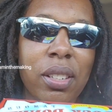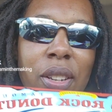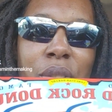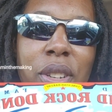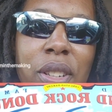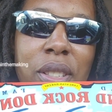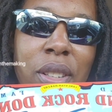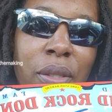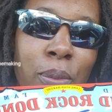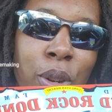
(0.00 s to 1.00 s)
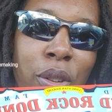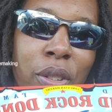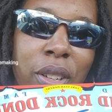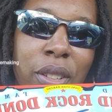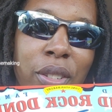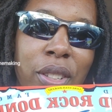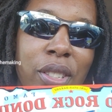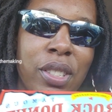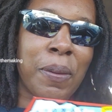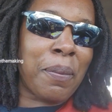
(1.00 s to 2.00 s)
donuts from Round Rock
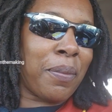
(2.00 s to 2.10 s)
Donuts.